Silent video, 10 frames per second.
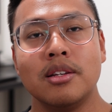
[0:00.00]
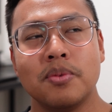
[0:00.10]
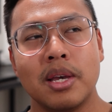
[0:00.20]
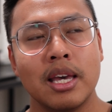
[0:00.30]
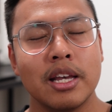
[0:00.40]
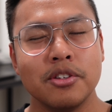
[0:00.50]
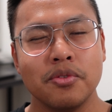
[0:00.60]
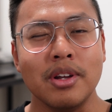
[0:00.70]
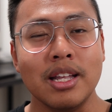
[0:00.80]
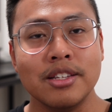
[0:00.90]
is where it
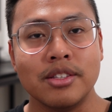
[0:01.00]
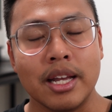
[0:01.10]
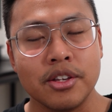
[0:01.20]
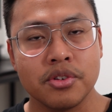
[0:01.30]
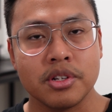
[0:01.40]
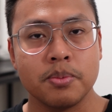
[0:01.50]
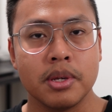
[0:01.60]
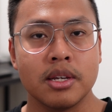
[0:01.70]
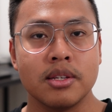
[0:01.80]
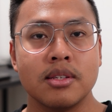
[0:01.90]
gets really dangerous,
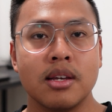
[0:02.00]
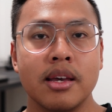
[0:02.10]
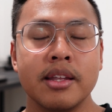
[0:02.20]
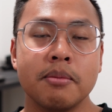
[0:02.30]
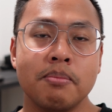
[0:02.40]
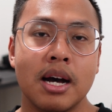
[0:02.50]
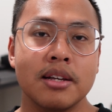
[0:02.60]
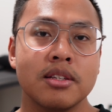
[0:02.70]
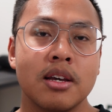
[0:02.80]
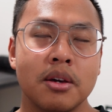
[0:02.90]
because in the
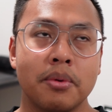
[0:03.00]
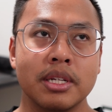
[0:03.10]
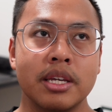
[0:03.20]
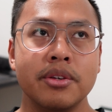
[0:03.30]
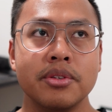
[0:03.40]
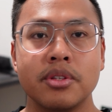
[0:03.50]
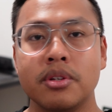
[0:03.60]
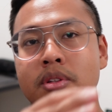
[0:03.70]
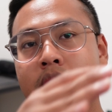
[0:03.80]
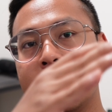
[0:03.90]
past when I used
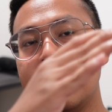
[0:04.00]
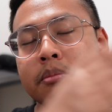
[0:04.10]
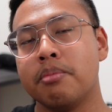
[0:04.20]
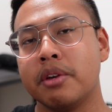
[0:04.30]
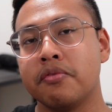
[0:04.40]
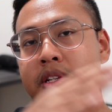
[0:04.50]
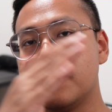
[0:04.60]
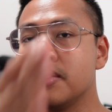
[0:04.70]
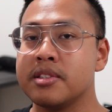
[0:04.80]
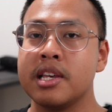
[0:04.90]
to not eat
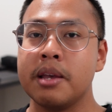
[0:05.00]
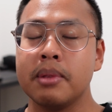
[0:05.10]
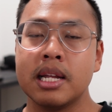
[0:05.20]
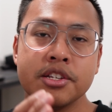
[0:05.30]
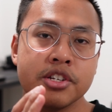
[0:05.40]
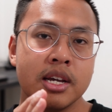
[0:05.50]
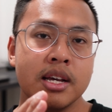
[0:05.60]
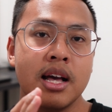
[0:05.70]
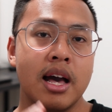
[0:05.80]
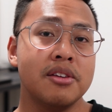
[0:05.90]
breakfast and skip lunch,
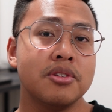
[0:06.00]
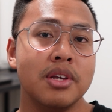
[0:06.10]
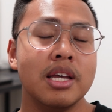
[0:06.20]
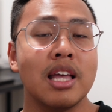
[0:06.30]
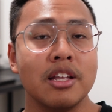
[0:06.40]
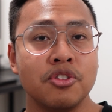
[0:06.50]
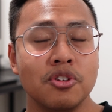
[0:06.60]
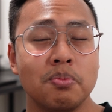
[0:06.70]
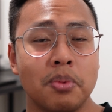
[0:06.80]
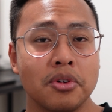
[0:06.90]
I used to eat like
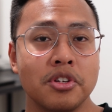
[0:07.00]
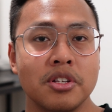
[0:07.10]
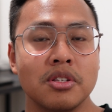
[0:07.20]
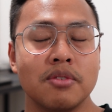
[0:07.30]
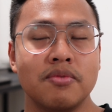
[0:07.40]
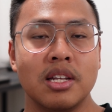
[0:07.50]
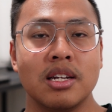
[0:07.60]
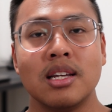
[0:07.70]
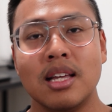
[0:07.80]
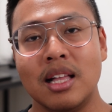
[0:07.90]
2 portions of
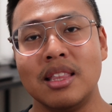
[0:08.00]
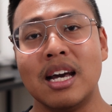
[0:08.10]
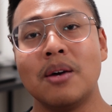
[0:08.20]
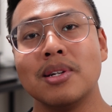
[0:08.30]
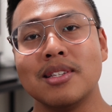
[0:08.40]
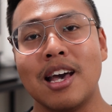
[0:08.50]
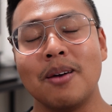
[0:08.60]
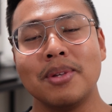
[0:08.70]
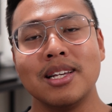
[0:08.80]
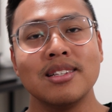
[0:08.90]
dinner. Now what's
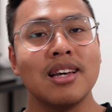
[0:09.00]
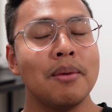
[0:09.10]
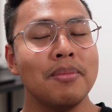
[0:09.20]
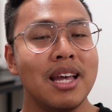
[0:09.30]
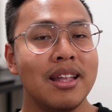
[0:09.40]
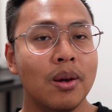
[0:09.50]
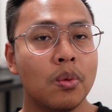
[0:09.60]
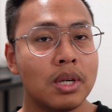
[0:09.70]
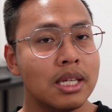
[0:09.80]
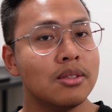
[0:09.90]
happening is that I'm
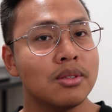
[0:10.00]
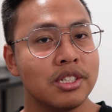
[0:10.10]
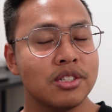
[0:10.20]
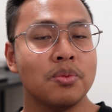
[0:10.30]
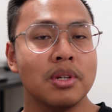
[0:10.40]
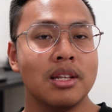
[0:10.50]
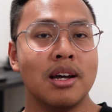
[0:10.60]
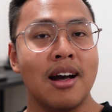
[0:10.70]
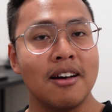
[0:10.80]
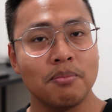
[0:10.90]
eating one or just
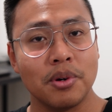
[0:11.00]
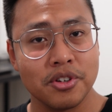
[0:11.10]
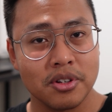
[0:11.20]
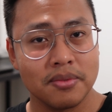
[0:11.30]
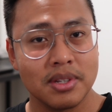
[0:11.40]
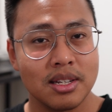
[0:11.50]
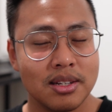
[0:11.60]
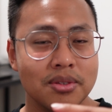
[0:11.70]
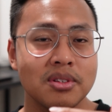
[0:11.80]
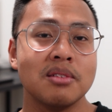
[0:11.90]
1.5 portion of
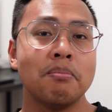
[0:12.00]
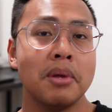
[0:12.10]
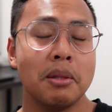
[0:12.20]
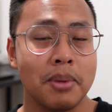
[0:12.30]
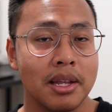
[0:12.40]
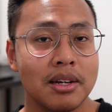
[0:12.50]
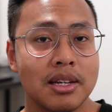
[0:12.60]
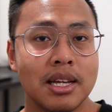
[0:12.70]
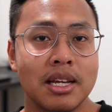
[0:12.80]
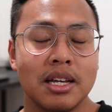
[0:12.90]
dinner, so it's a bit
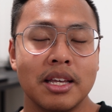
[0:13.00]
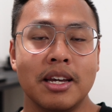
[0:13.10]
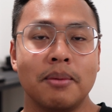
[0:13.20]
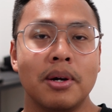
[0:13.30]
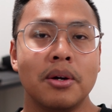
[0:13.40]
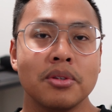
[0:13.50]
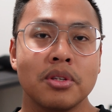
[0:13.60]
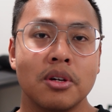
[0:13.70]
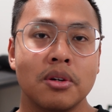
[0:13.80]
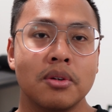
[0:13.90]
better. Yeah, but
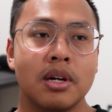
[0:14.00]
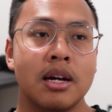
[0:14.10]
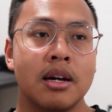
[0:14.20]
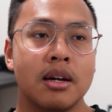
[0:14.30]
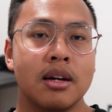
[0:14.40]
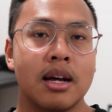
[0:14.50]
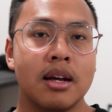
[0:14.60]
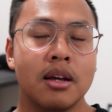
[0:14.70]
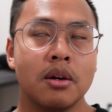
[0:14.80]
also